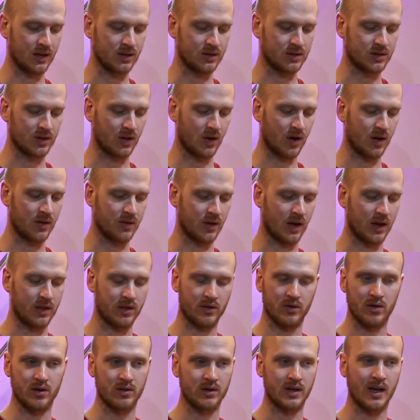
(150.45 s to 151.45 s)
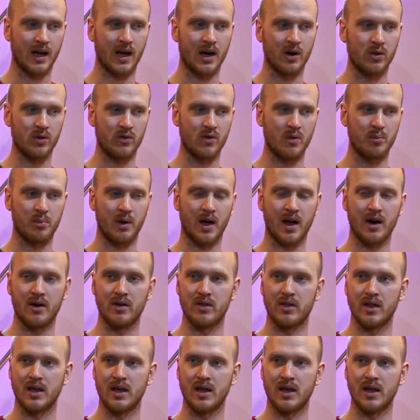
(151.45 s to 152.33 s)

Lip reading: So I thought I'd get hold of a pair of